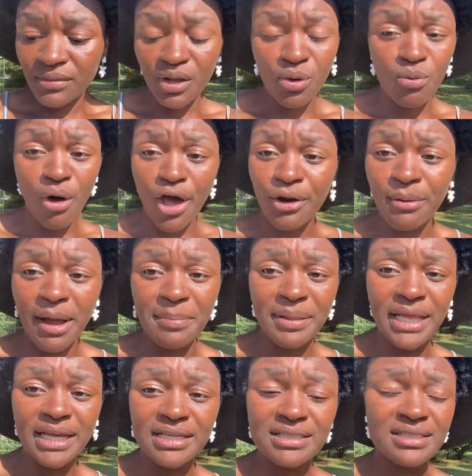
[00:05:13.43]
water my
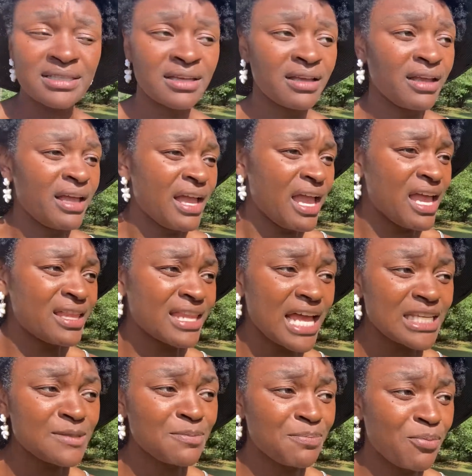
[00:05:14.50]
plants. And
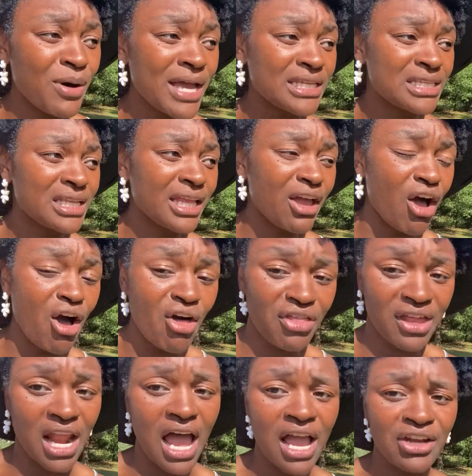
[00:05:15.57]
that's basically all
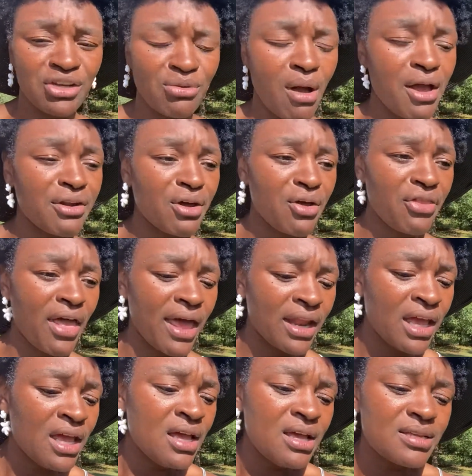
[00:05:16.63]
that I do. I know that
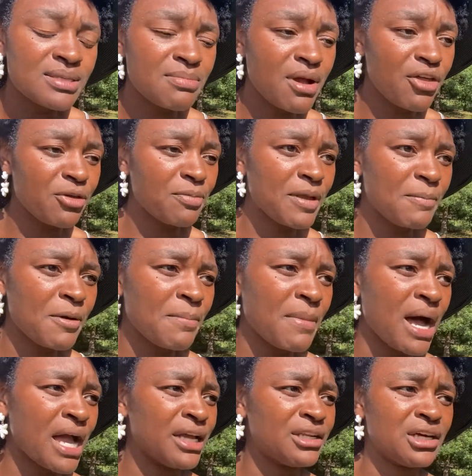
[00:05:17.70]
some other people
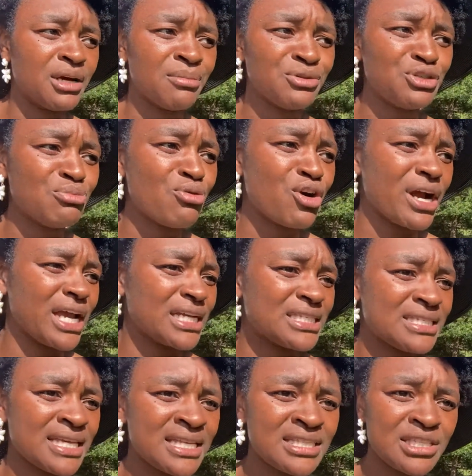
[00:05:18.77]
might do more
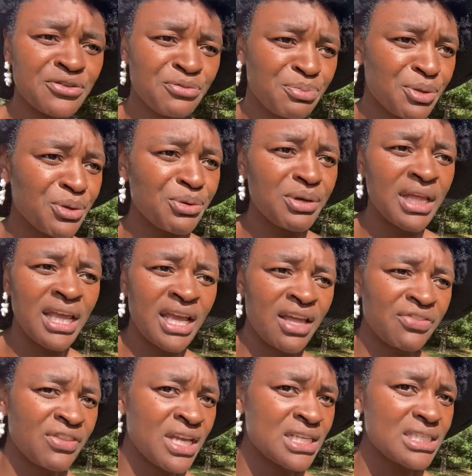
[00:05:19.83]
extensive pruning
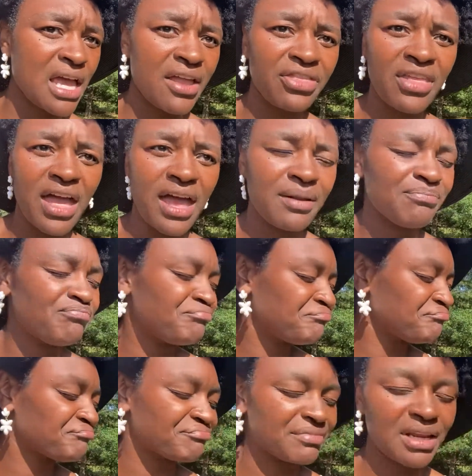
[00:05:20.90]
and things like that.
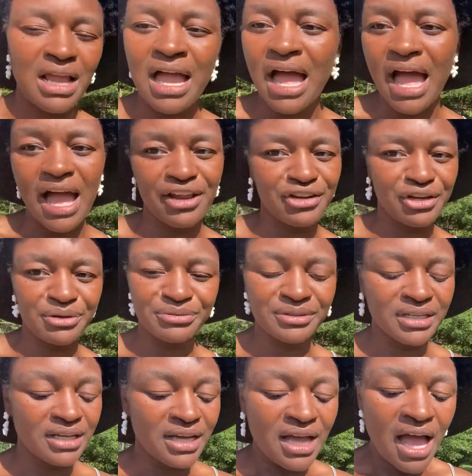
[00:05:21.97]
I don't.
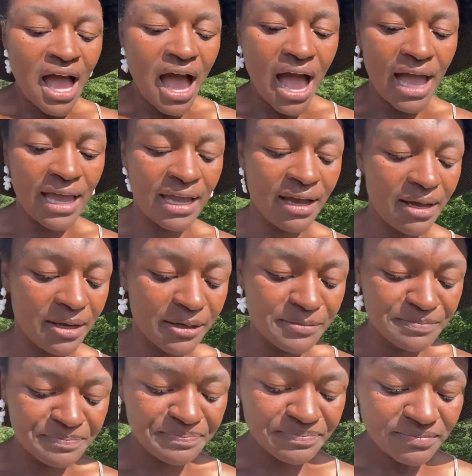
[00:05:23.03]

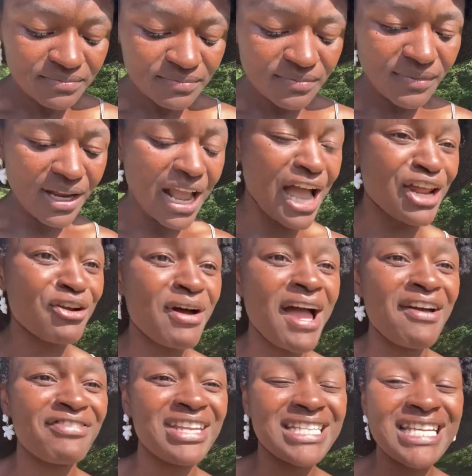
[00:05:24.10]
I don't
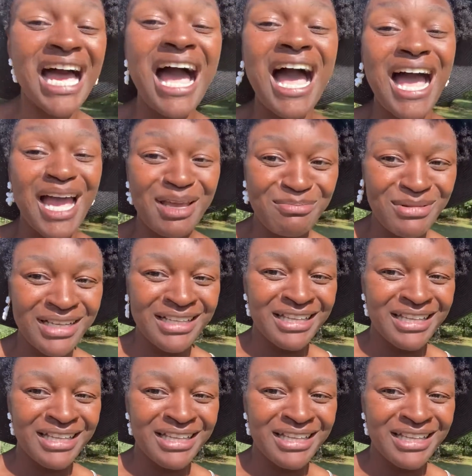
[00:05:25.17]
have the time